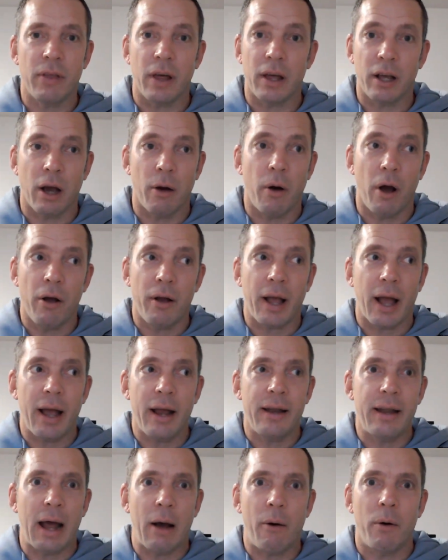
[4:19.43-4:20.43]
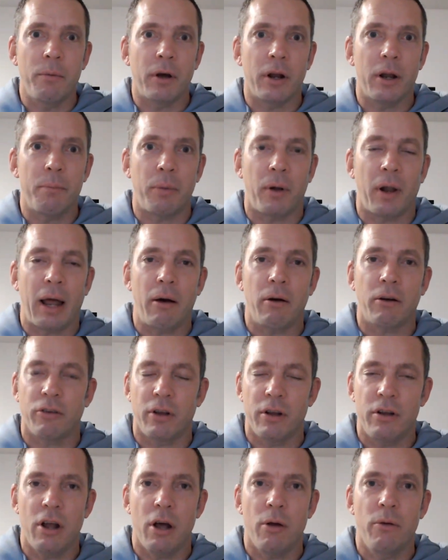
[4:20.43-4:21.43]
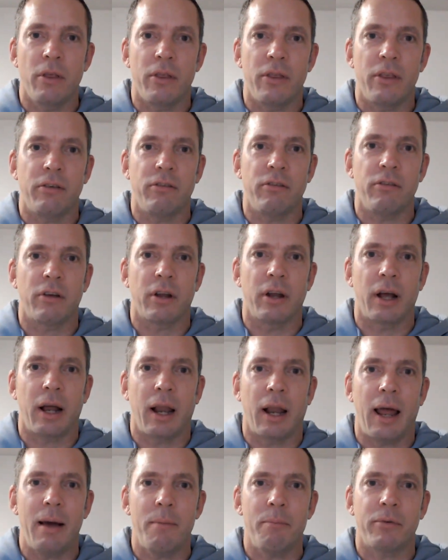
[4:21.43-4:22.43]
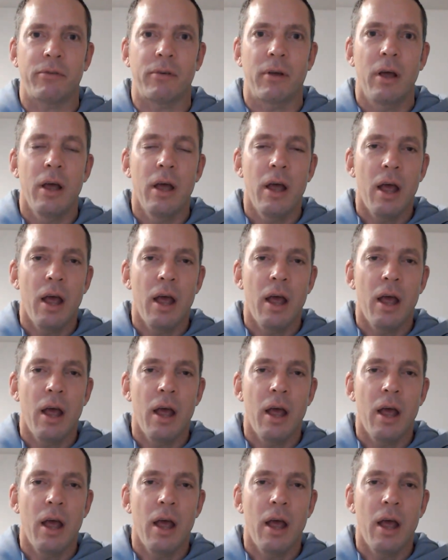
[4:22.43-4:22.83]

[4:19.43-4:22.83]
They go, okay, now I'm going to pull out because I know that this is going to collapse.